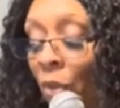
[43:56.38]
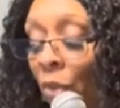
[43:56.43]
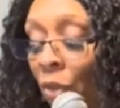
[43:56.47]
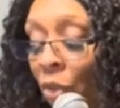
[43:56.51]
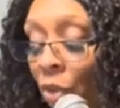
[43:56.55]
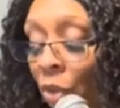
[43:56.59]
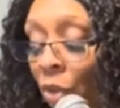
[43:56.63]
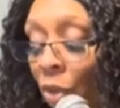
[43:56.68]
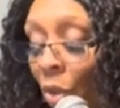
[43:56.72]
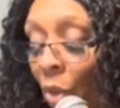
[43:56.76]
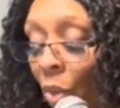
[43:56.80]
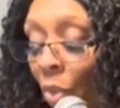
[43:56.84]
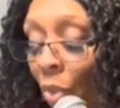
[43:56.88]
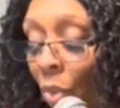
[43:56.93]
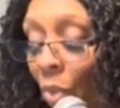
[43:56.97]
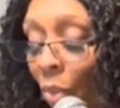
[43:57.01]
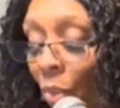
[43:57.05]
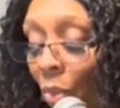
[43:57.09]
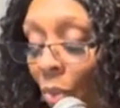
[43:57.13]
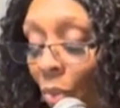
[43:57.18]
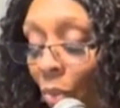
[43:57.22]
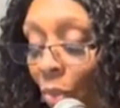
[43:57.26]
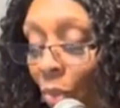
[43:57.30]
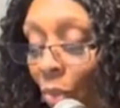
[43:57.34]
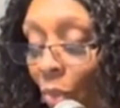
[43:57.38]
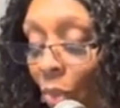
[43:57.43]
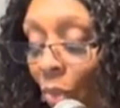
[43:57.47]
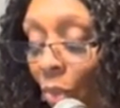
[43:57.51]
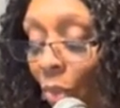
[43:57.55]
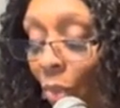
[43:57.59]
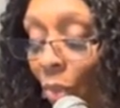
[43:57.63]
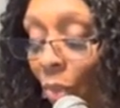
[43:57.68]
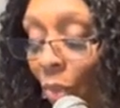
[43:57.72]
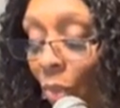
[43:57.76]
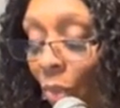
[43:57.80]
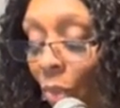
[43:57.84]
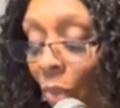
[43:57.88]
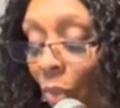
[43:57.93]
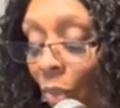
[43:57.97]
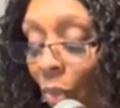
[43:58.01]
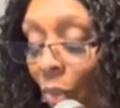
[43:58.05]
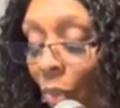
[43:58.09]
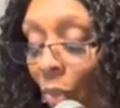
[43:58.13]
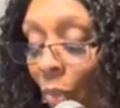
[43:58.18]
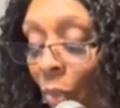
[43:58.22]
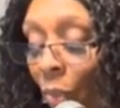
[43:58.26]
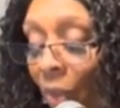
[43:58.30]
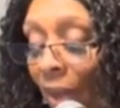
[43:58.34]
So
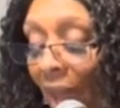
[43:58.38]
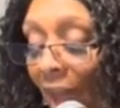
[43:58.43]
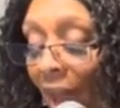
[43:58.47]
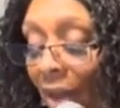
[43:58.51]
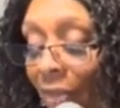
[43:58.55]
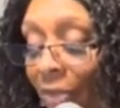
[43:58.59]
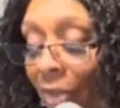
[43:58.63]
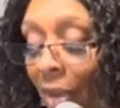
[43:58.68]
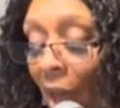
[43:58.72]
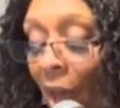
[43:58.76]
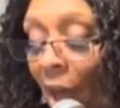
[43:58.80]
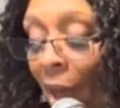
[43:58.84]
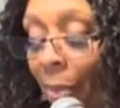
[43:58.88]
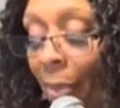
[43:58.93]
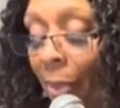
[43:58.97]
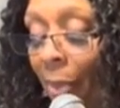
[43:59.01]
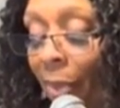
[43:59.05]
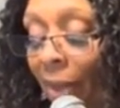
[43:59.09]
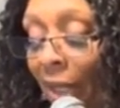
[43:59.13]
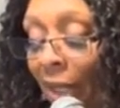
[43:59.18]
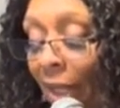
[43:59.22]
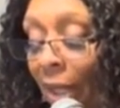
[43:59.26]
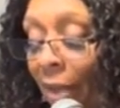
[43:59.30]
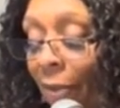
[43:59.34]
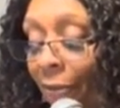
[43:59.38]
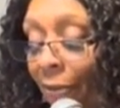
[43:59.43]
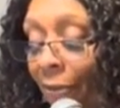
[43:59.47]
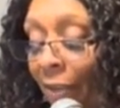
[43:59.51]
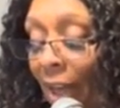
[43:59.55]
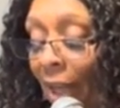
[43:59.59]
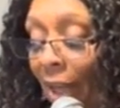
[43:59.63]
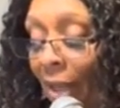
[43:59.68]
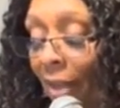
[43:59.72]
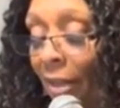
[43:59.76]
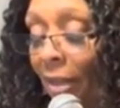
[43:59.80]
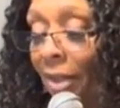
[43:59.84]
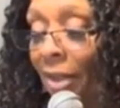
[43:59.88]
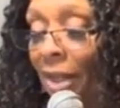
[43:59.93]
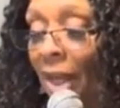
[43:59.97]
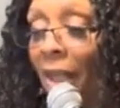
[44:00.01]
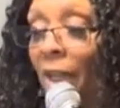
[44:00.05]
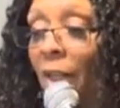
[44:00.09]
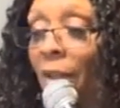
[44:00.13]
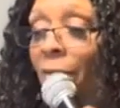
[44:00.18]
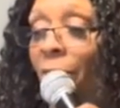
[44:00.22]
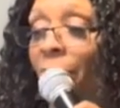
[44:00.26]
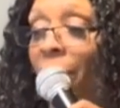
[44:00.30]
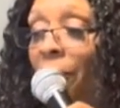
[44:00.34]
we have to operate in faith,
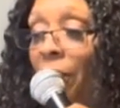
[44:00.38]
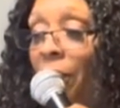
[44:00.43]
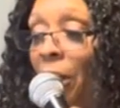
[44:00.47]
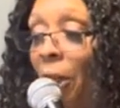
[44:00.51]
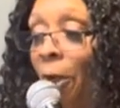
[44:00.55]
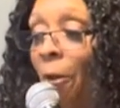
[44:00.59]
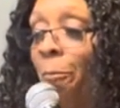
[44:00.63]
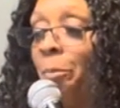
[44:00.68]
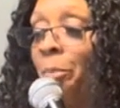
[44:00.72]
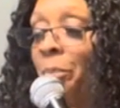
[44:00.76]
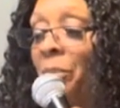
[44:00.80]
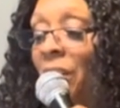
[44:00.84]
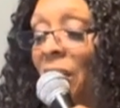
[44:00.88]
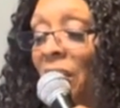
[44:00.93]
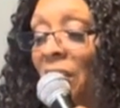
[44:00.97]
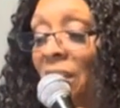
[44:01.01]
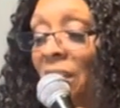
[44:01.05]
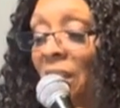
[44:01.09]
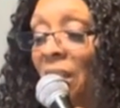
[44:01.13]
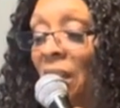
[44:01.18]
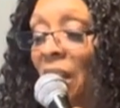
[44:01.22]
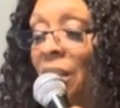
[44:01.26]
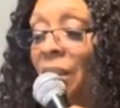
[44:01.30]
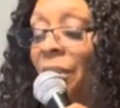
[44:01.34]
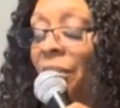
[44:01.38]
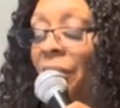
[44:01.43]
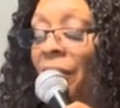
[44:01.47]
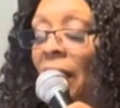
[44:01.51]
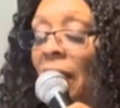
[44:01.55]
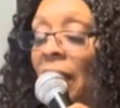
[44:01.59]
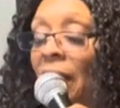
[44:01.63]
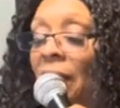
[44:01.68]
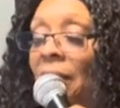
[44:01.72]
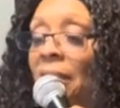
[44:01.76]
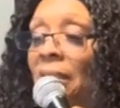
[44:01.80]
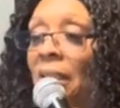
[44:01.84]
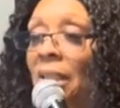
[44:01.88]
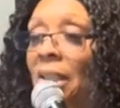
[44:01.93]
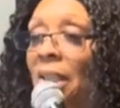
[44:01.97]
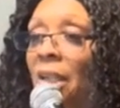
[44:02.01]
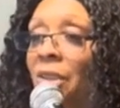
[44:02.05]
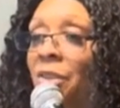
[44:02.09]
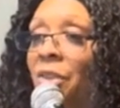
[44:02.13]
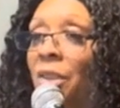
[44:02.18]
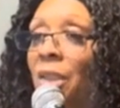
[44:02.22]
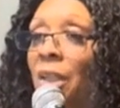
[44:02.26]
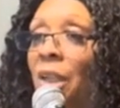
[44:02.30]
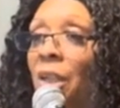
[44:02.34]
not in fear. That's another thing I said
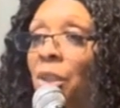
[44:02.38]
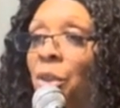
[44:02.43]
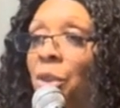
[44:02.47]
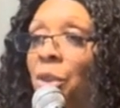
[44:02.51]
yesterday